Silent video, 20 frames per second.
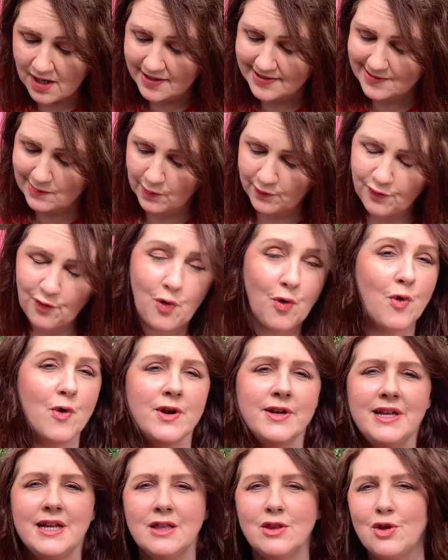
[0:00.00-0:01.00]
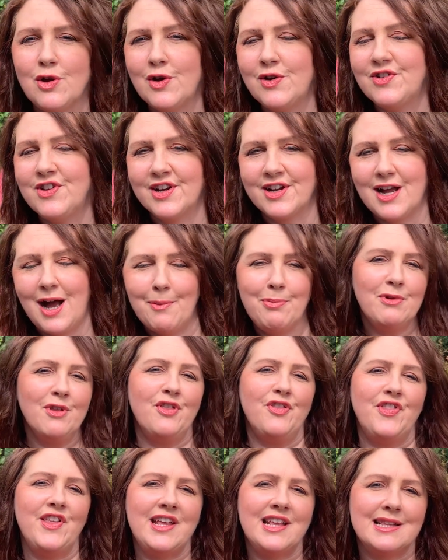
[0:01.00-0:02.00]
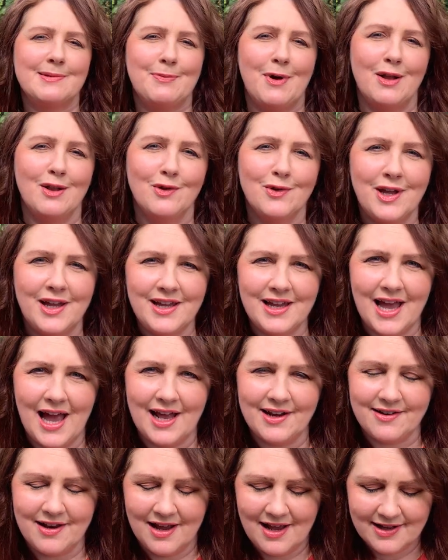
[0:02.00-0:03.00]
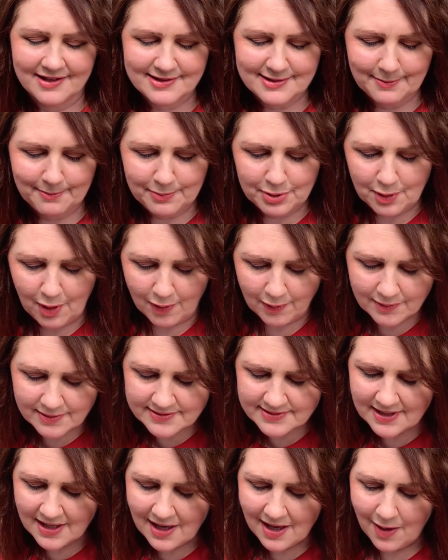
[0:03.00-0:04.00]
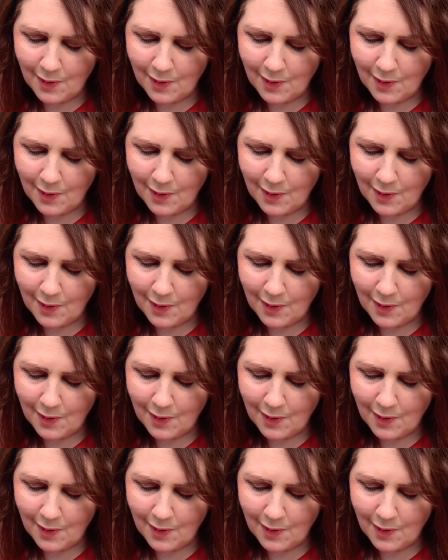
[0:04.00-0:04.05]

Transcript: So I've already learned a couple of things by looking at some blogs.